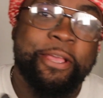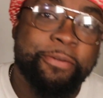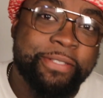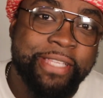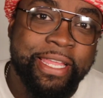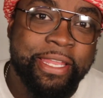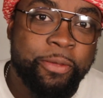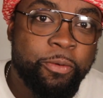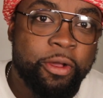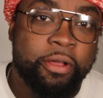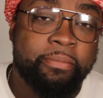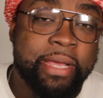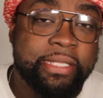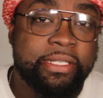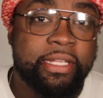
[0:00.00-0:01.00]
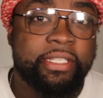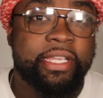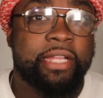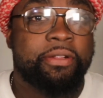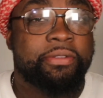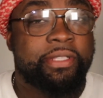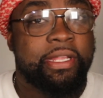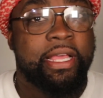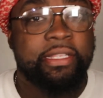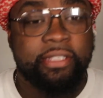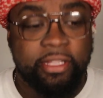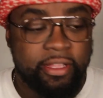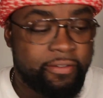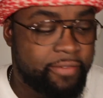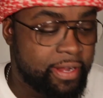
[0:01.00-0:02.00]
yo, it's Daeni and welcome back to the channel. Today's
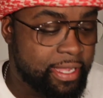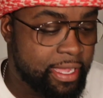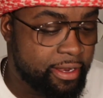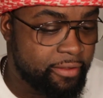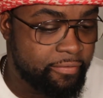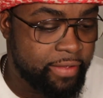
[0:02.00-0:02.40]
a different kind of